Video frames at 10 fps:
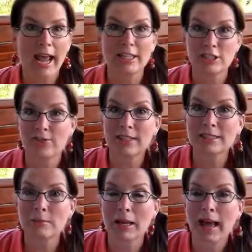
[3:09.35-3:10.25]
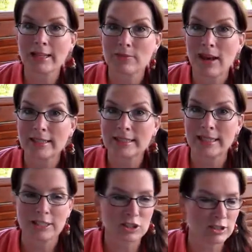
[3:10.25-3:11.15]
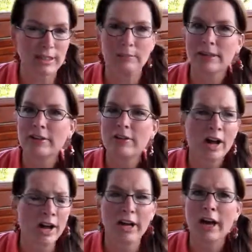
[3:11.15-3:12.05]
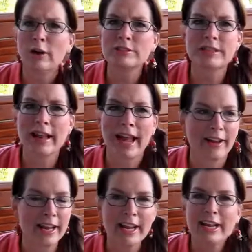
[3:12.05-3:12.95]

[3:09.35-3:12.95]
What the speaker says: and she fixed him a glass of iced tea, and she said, Bill, go sit down.